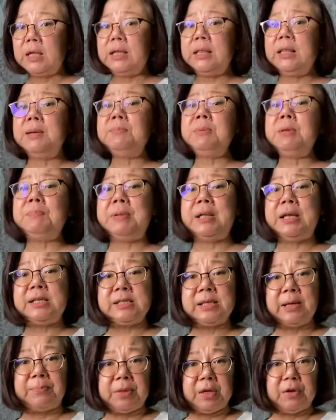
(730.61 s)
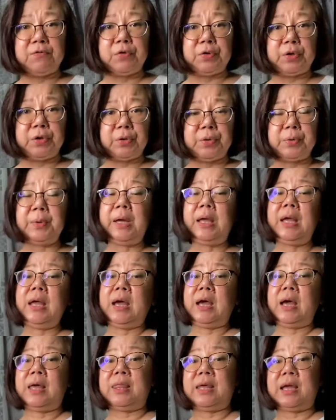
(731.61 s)
Let me play something for you,
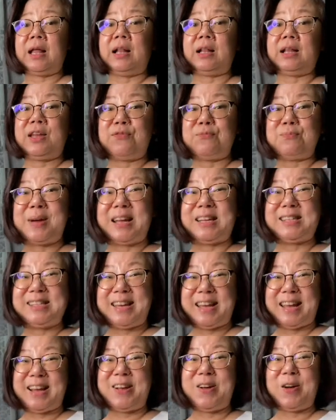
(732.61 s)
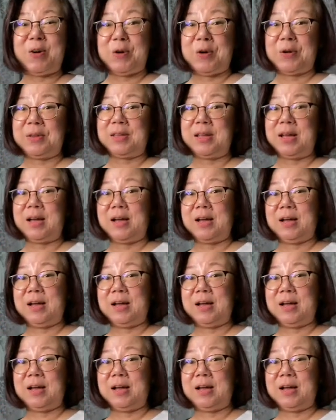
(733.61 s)
and then I'll give my take on